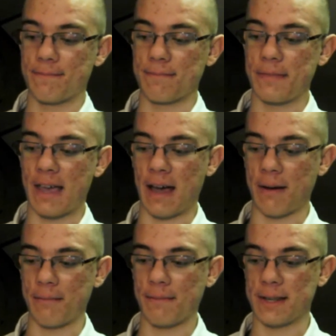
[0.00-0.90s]
Yeah,
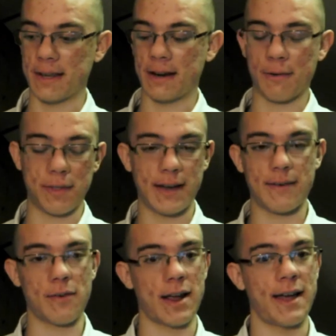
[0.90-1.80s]
I don't think I've
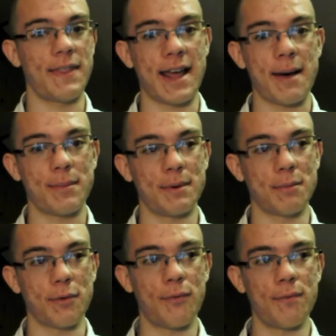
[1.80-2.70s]
ever had that
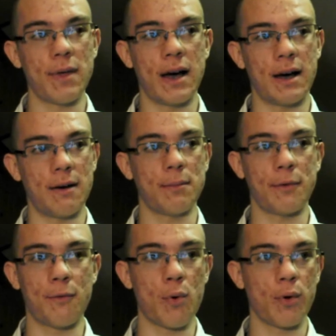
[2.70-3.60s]
happen
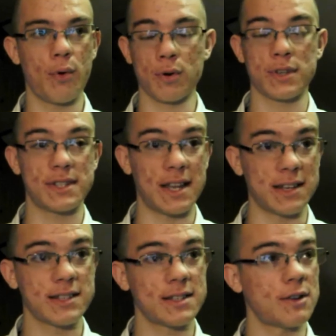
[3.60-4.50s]
before or
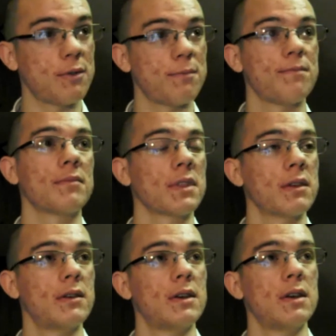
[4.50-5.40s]
since, so
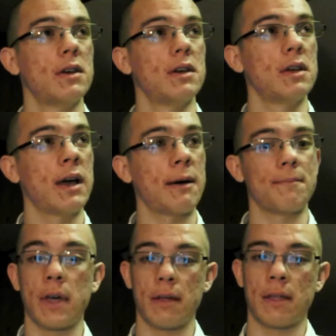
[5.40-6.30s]
yeah,
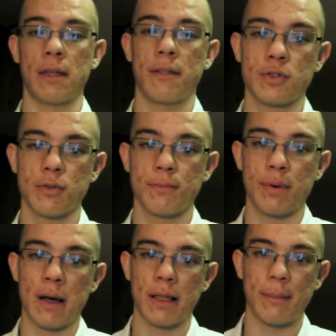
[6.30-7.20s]
those are
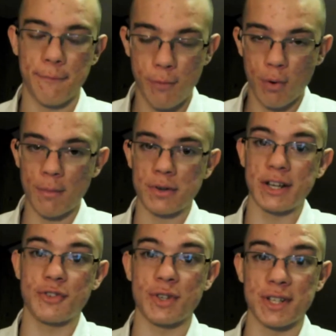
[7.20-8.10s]
probably my 4 most
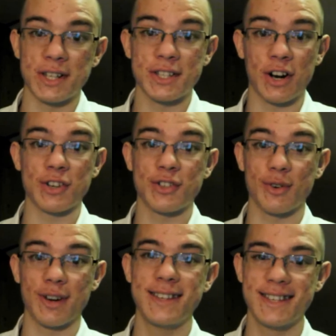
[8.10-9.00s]
interesting scar
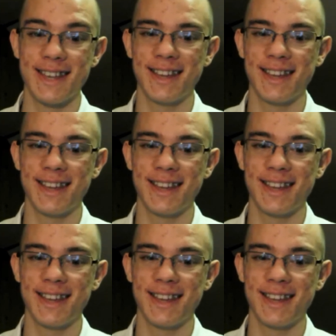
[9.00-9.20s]
stories.